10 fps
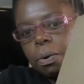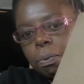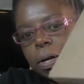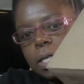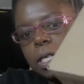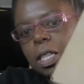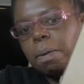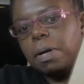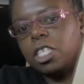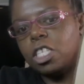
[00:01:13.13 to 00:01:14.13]
What's in the
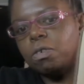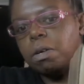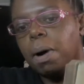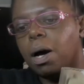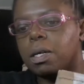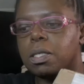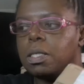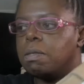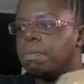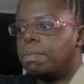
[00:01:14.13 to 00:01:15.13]
mystery
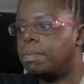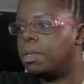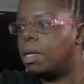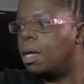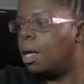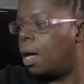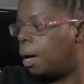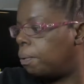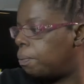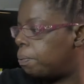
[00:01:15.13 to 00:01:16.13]
box?
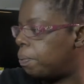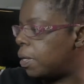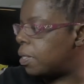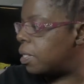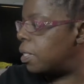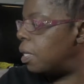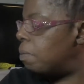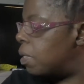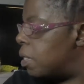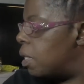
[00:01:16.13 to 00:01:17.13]
Let's see
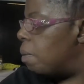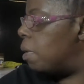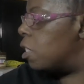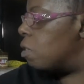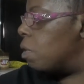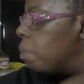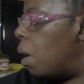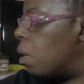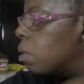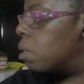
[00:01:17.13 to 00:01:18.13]
what's in the mystery
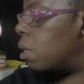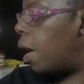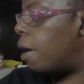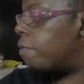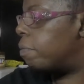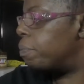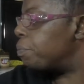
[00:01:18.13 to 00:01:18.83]
box. I have